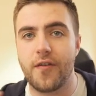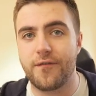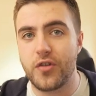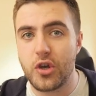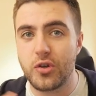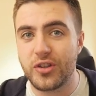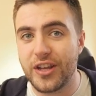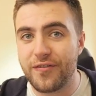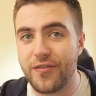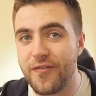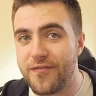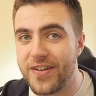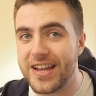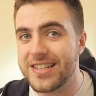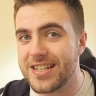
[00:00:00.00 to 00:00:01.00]
a few
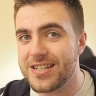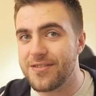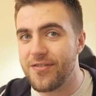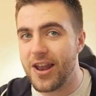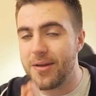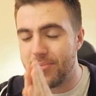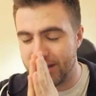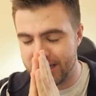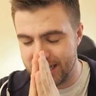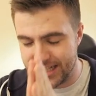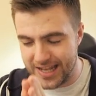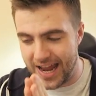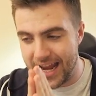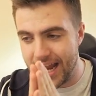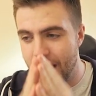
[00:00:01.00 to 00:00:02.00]
different things as of late, but
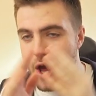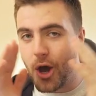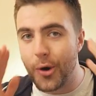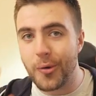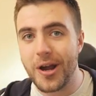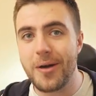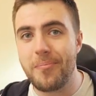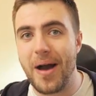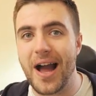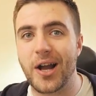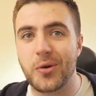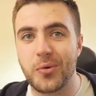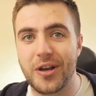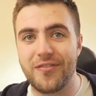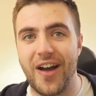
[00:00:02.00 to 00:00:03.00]
today we're
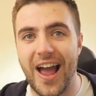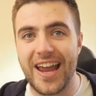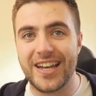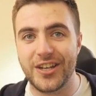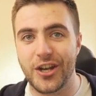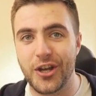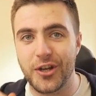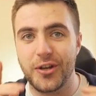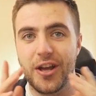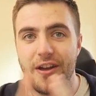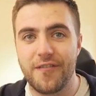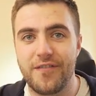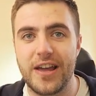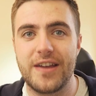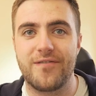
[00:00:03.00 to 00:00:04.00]
back with a new
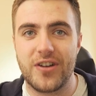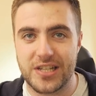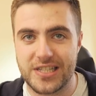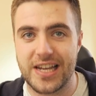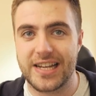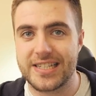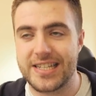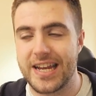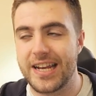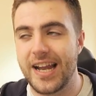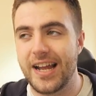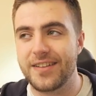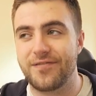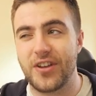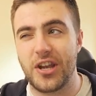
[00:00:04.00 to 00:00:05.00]
FIFA 16
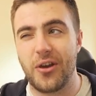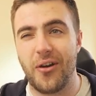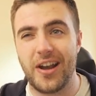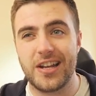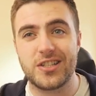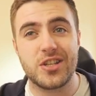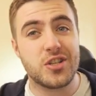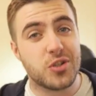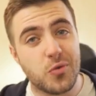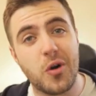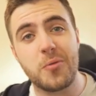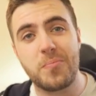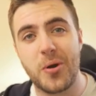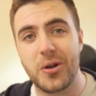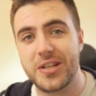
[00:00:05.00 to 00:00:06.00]
video and it's a
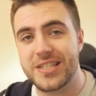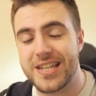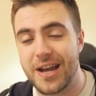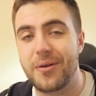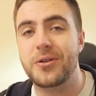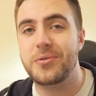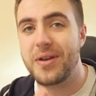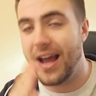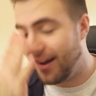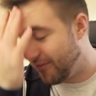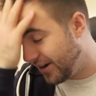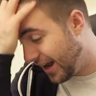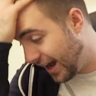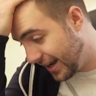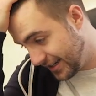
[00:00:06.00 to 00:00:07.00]
squad builder today, which we
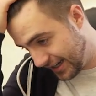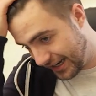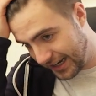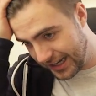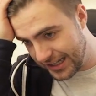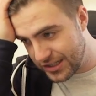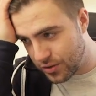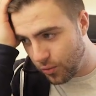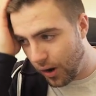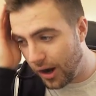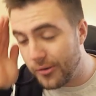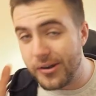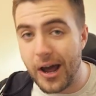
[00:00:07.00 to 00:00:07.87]
haven't had in a little while.